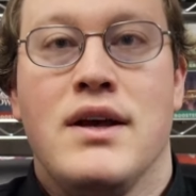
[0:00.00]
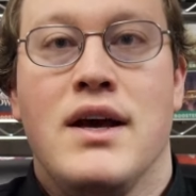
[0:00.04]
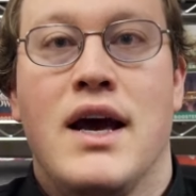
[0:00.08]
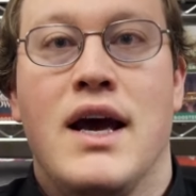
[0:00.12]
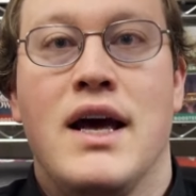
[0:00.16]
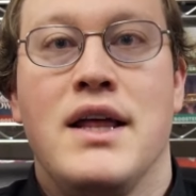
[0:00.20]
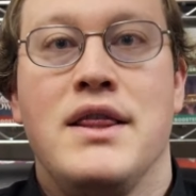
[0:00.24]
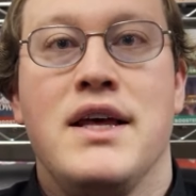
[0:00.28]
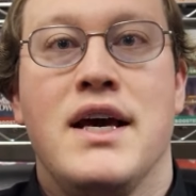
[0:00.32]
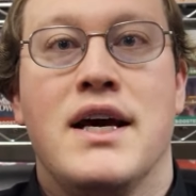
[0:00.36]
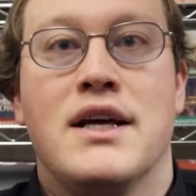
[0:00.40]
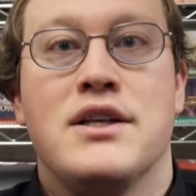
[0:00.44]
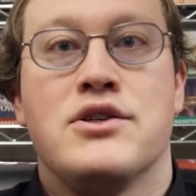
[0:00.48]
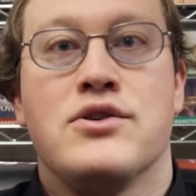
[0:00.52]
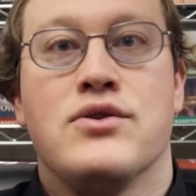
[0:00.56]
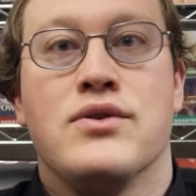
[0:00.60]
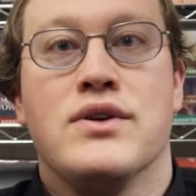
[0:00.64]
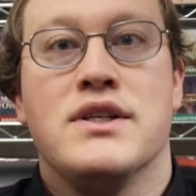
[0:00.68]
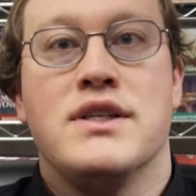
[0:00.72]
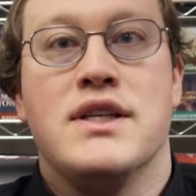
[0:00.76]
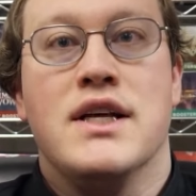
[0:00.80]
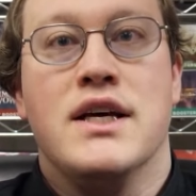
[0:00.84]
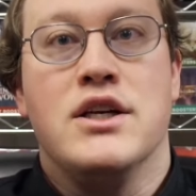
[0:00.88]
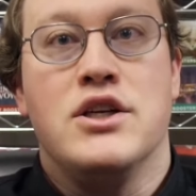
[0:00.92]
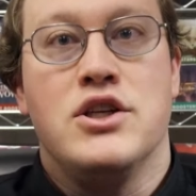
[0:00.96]
And the answer
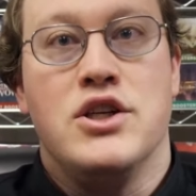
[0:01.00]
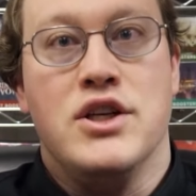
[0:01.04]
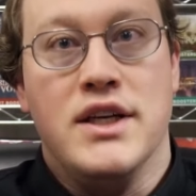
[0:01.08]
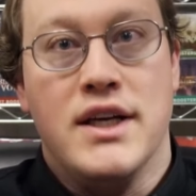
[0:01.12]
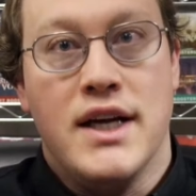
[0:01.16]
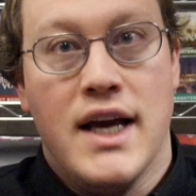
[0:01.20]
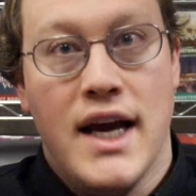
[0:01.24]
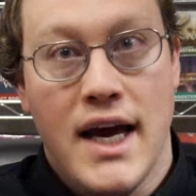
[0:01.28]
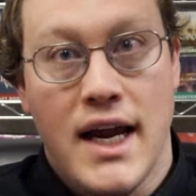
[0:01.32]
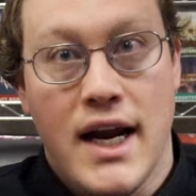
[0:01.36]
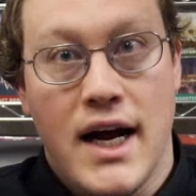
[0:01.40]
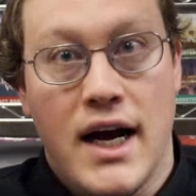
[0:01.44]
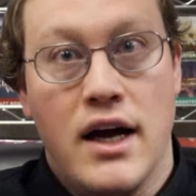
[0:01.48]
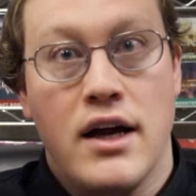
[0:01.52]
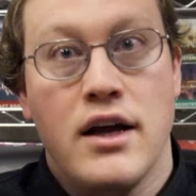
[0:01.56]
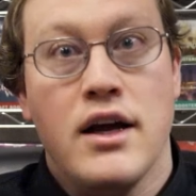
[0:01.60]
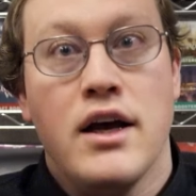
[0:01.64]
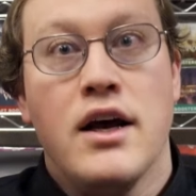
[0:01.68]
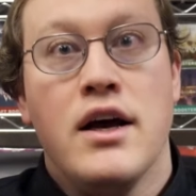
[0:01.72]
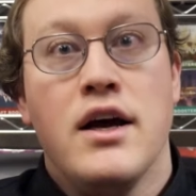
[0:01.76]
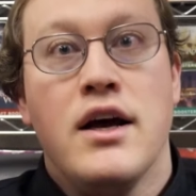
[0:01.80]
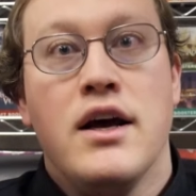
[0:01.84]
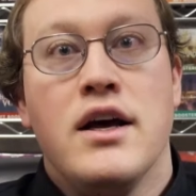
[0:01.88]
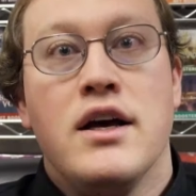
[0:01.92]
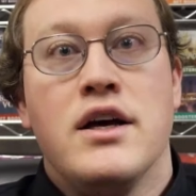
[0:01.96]
is that she cannot.
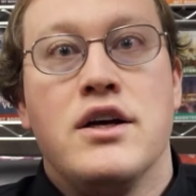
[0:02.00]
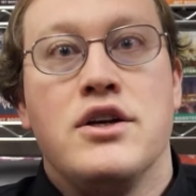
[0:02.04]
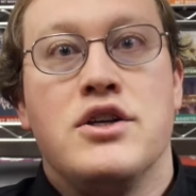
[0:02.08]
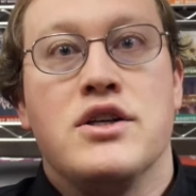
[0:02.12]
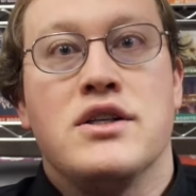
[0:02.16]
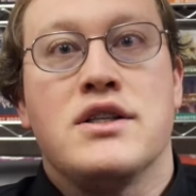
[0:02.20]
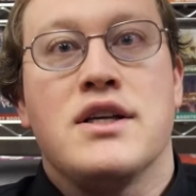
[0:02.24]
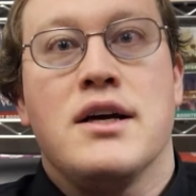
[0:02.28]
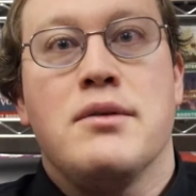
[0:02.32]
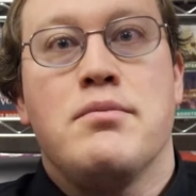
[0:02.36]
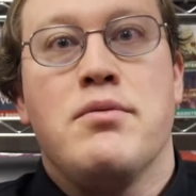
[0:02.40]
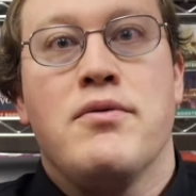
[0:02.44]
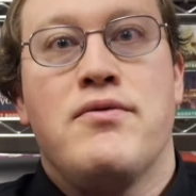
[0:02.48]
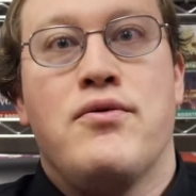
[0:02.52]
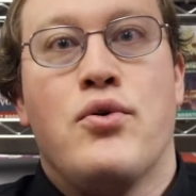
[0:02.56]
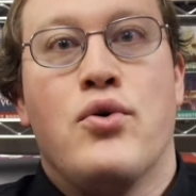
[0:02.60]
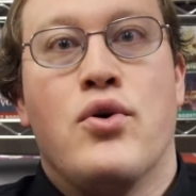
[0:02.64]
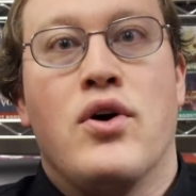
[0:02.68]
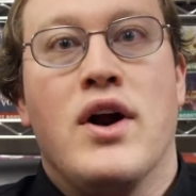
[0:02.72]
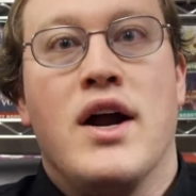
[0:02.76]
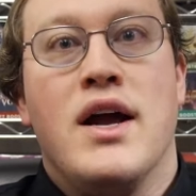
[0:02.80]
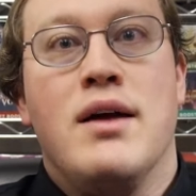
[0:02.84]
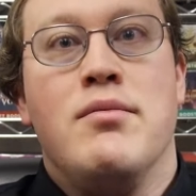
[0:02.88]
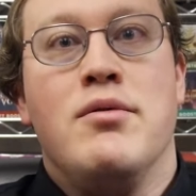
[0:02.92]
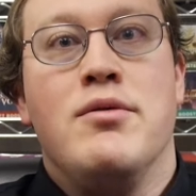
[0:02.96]
Just like
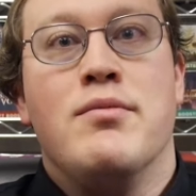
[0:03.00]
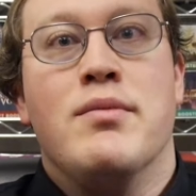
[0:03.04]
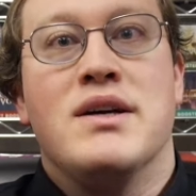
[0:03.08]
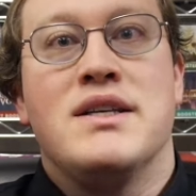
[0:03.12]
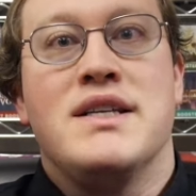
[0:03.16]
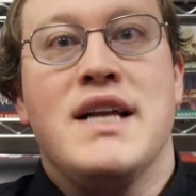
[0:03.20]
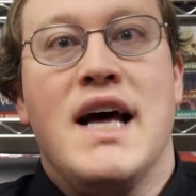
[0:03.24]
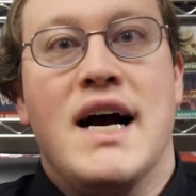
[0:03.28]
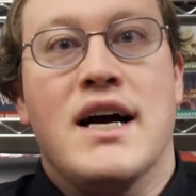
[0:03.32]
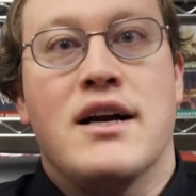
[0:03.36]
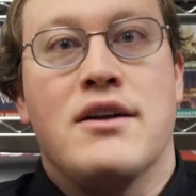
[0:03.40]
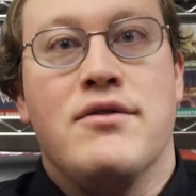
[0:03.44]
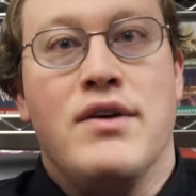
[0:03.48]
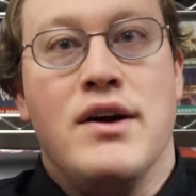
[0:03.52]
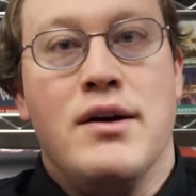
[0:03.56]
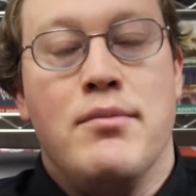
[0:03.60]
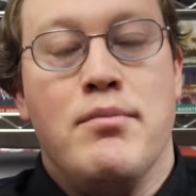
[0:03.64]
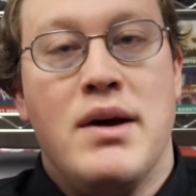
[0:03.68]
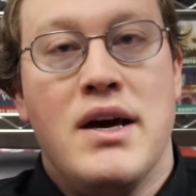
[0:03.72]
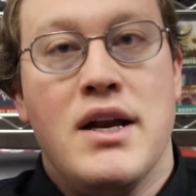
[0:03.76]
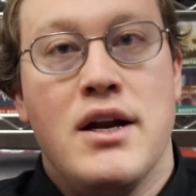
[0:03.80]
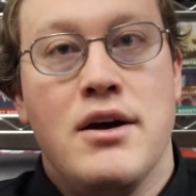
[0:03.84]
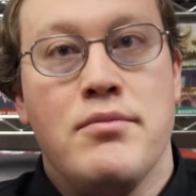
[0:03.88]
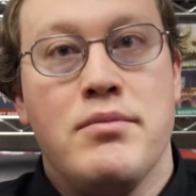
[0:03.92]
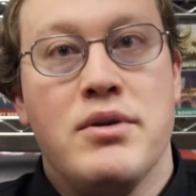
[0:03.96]
before, Amy must activate
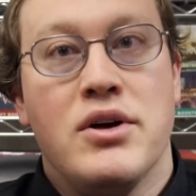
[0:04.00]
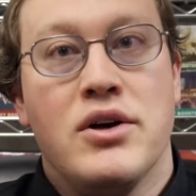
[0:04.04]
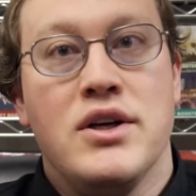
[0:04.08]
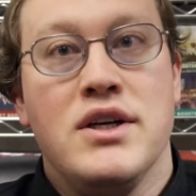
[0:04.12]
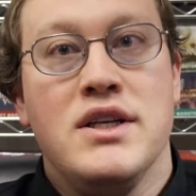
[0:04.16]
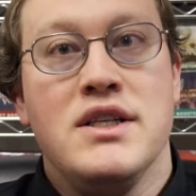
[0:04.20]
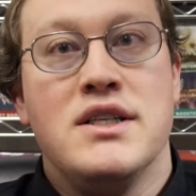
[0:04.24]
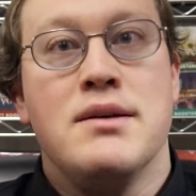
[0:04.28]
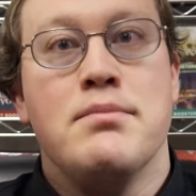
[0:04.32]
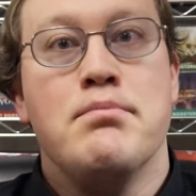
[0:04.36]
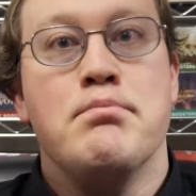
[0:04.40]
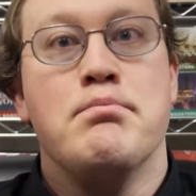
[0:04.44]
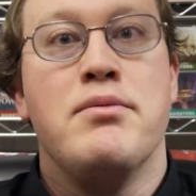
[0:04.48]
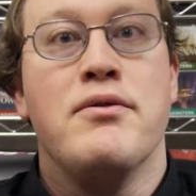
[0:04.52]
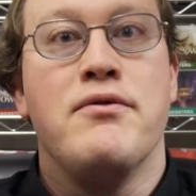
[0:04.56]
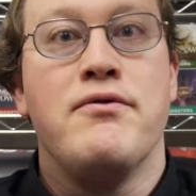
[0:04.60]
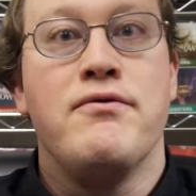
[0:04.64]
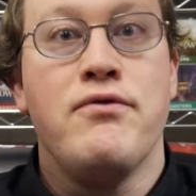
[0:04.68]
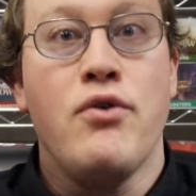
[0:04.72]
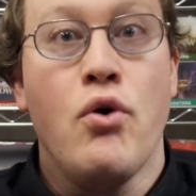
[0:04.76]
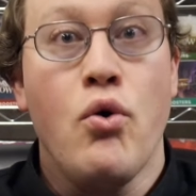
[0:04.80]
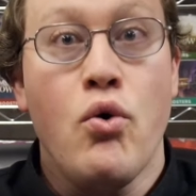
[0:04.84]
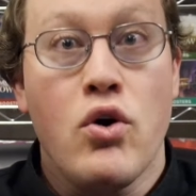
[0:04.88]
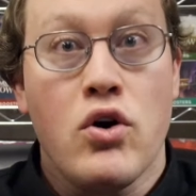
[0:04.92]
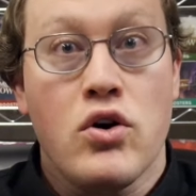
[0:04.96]
mana abilities
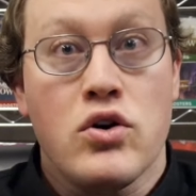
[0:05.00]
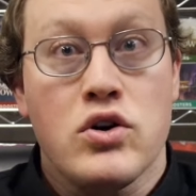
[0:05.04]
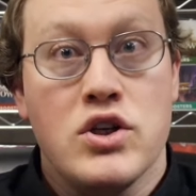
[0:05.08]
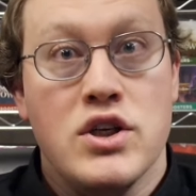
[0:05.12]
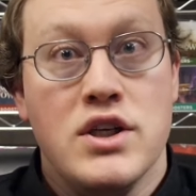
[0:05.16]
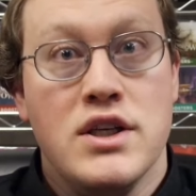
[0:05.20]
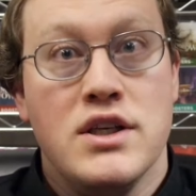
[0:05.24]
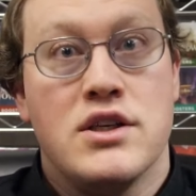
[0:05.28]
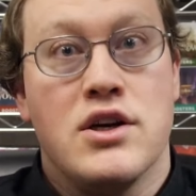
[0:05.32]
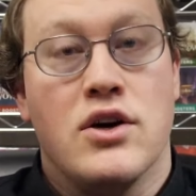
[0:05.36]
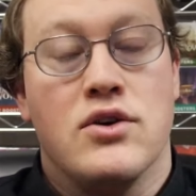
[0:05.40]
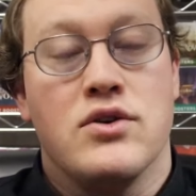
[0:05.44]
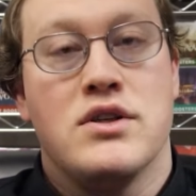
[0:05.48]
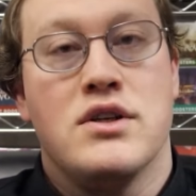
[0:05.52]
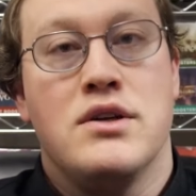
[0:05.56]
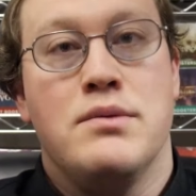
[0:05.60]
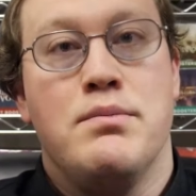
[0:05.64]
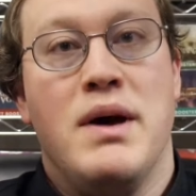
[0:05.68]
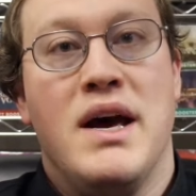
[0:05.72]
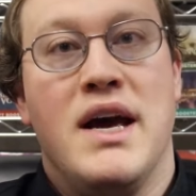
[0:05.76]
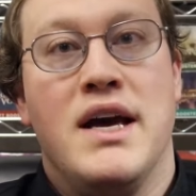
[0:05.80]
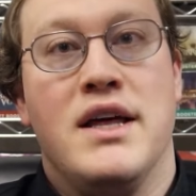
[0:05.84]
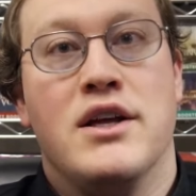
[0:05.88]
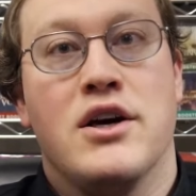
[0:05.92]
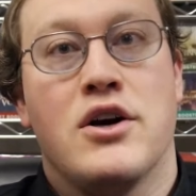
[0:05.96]
before she starts to
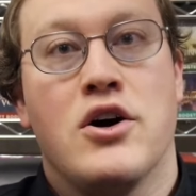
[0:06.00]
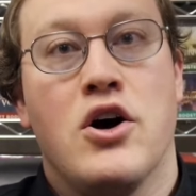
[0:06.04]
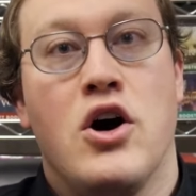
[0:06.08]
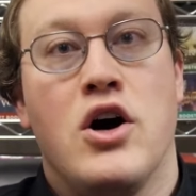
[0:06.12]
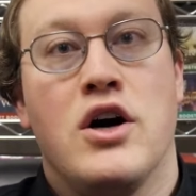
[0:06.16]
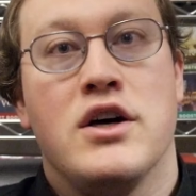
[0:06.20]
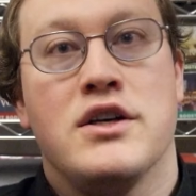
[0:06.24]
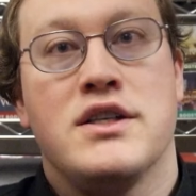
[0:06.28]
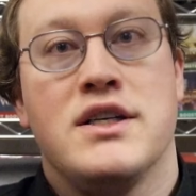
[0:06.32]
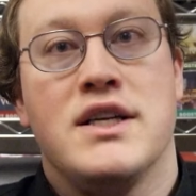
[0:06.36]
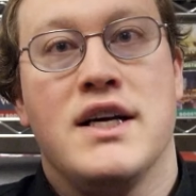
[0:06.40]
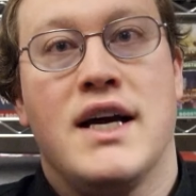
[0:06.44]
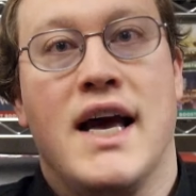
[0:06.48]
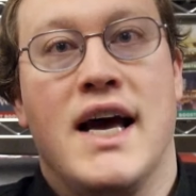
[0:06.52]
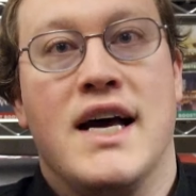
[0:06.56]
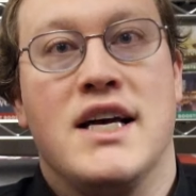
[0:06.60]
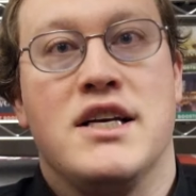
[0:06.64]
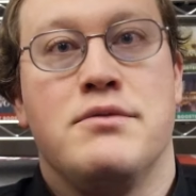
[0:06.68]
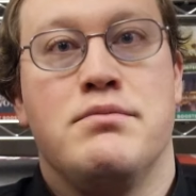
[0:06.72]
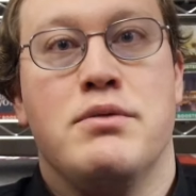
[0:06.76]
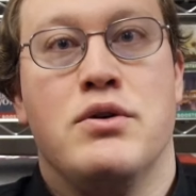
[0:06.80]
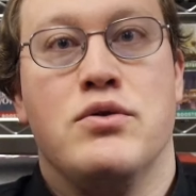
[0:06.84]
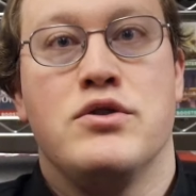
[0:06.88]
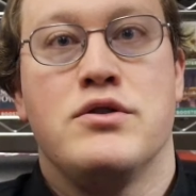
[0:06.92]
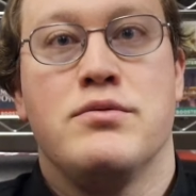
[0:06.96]
pay the cost to
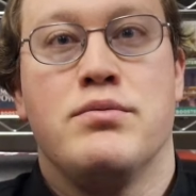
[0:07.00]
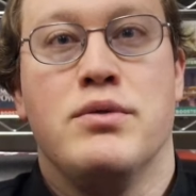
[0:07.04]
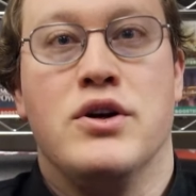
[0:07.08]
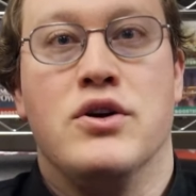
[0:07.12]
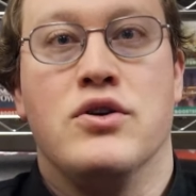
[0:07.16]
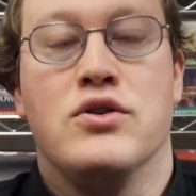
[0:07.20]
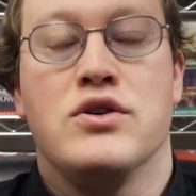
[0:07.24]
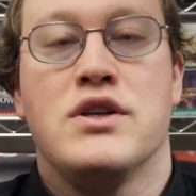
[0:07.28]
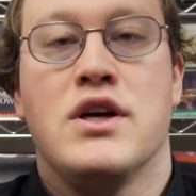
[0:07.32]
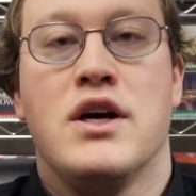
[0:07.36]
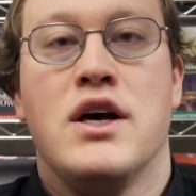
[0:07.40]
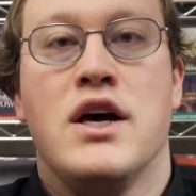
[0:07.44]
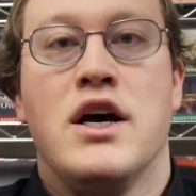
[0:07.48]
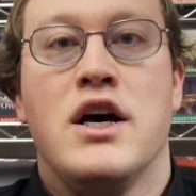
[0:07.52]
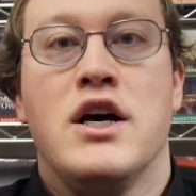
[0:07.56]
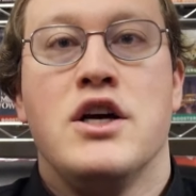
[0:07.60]
cast Bone Splinters.